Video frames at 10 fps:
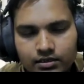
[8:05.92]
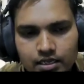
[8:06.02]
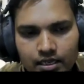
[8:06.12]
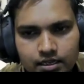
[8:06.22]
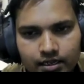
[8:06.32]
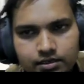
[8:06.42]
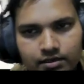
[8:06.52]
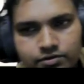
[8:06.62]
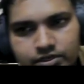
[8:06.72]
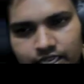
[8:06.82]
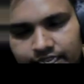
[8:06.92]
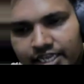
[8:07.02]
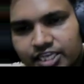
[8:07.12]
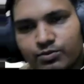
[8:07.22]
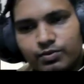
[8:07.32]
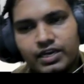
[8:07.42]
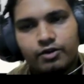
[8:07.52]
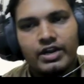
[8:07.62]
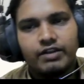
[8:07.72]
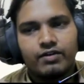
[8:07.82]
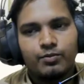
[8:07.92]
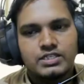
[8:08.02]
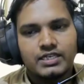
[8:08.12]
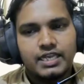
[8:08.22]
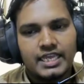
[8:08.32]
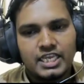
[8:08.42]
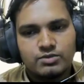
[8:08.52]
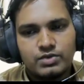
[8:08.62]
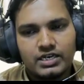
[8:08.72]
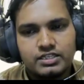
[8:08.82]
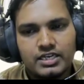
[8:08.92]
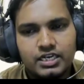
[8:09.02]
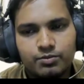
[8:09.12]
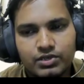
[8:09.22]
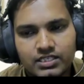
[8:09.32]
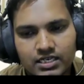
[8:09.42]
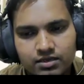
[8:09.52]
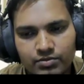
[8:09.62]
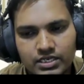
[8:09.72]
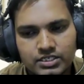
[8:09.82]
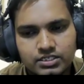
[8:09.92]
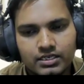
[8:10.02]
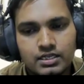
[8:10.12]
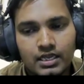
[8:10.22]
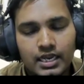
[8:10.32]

engagement, 25% engagement, 30% completion,